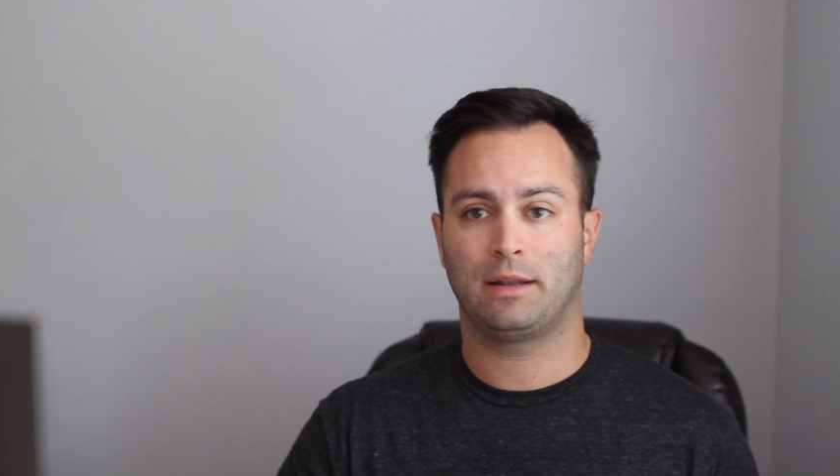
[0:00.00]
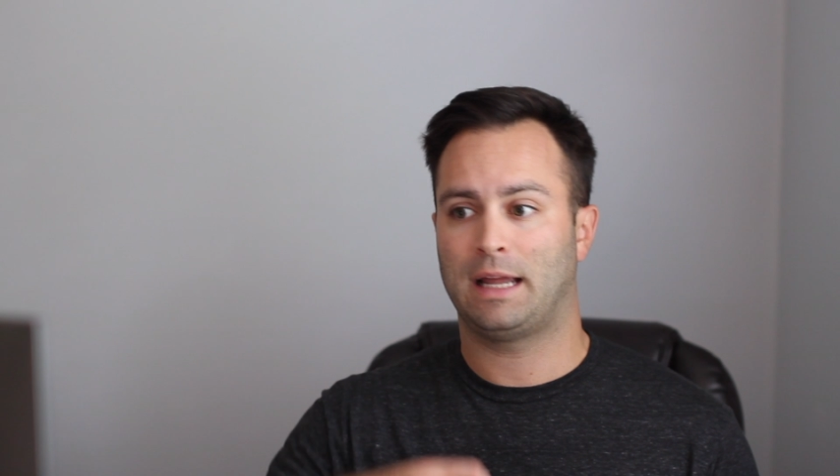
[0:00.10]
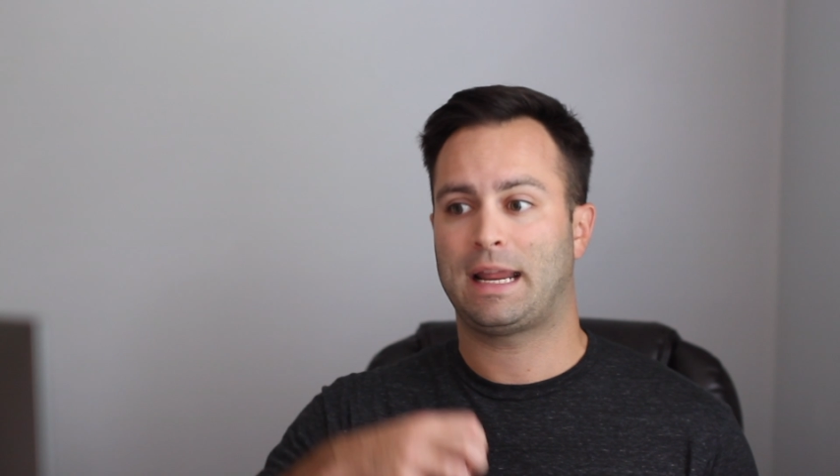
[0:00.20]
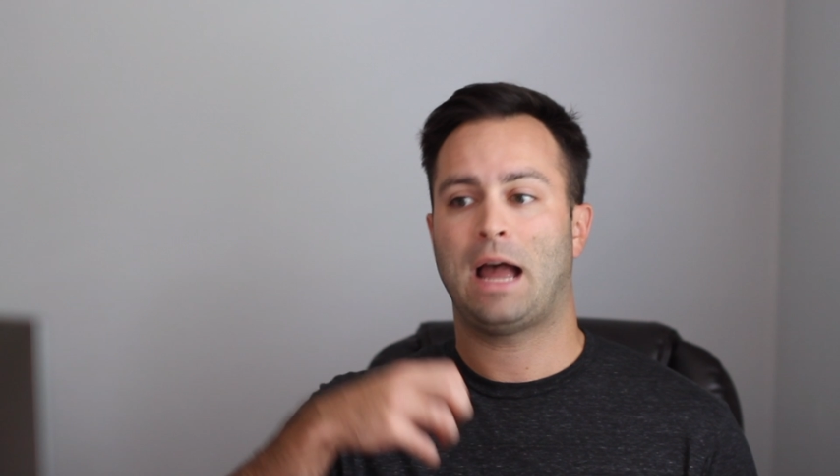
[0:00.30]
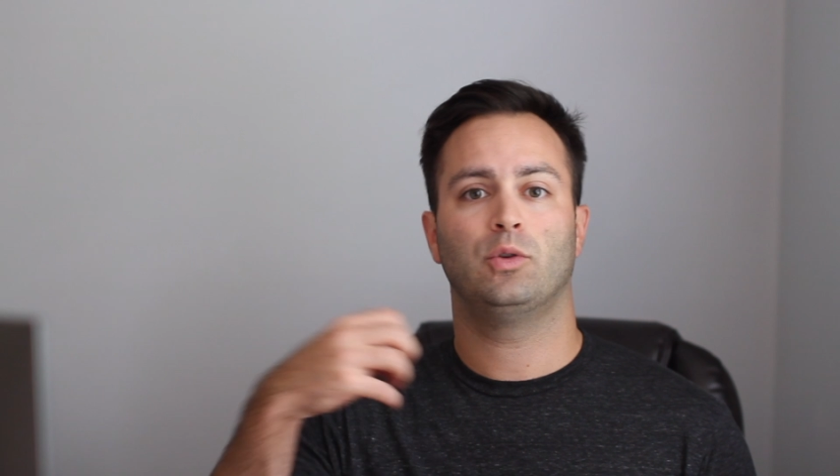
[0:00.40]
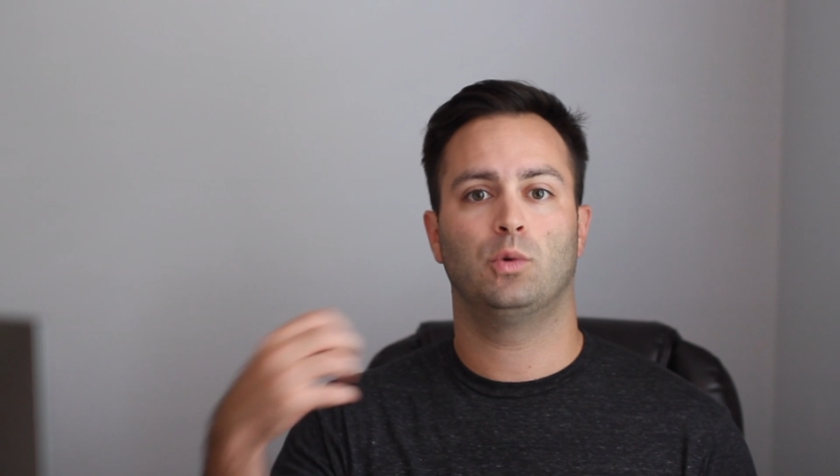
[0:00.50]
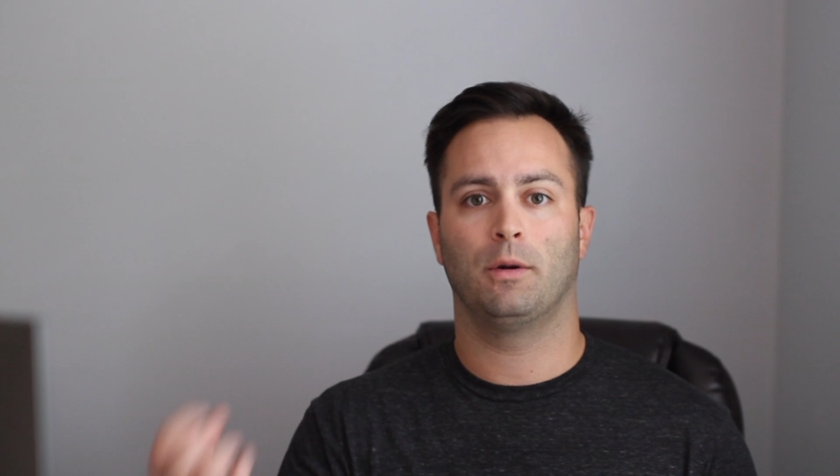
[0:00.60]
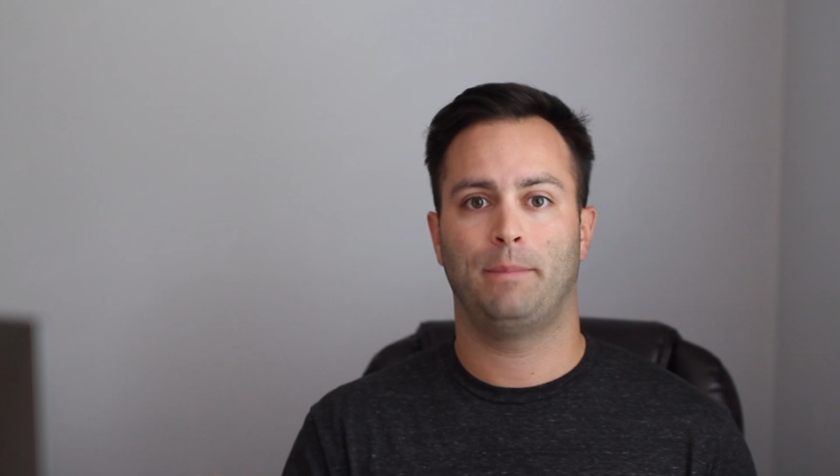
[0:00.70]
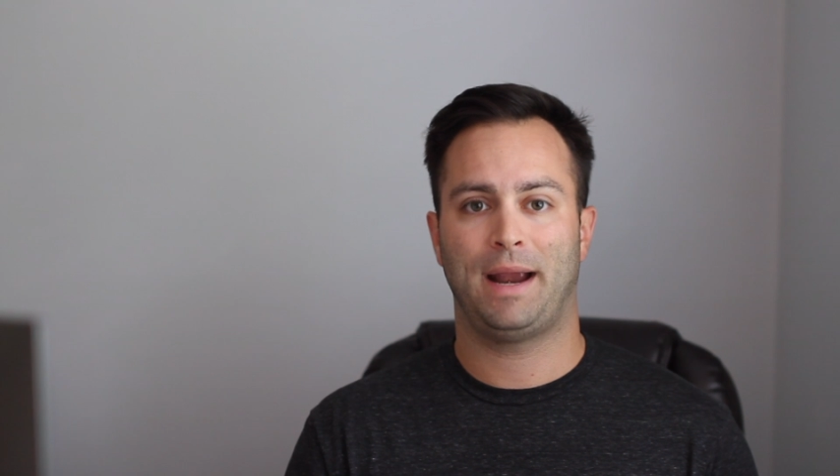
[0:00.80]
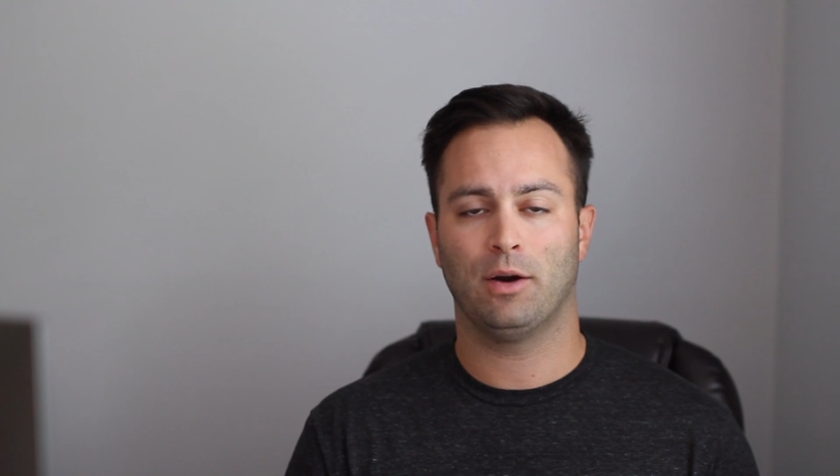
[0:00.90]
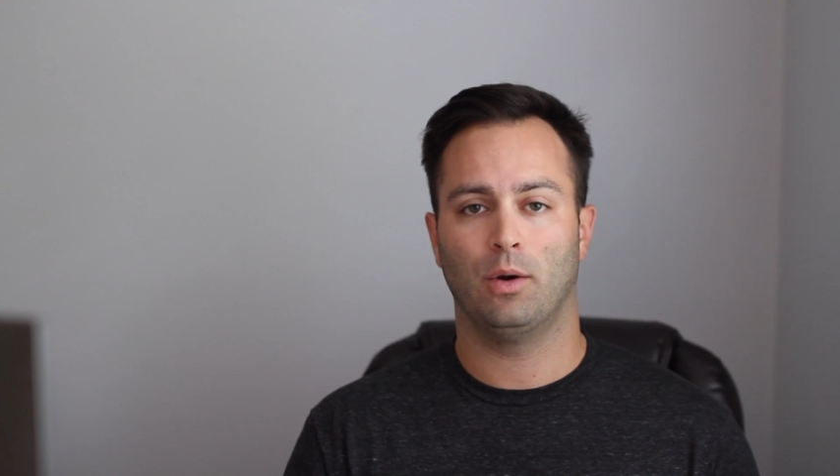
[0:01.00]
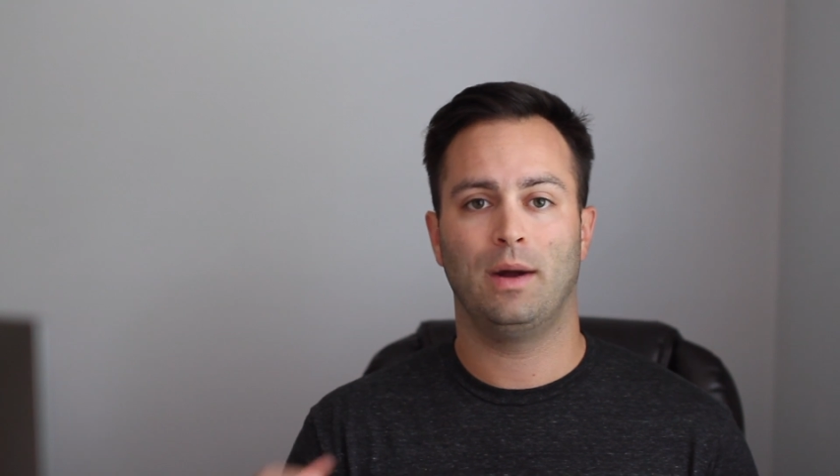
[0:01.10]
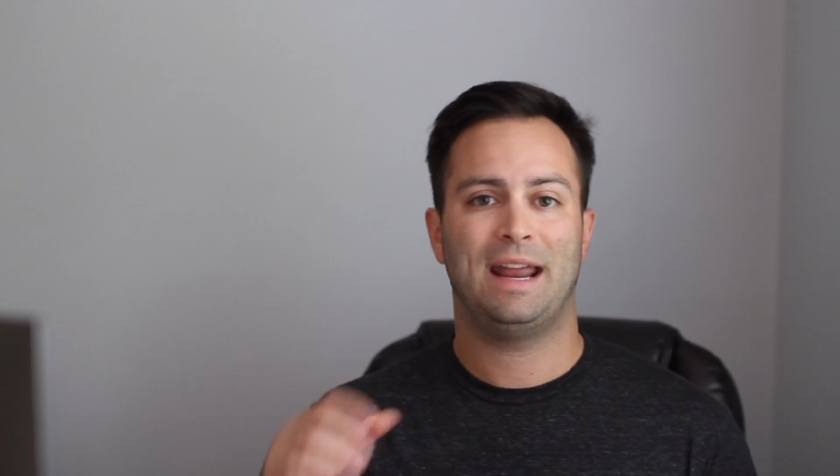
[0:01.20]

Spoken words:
like outdoor apparel,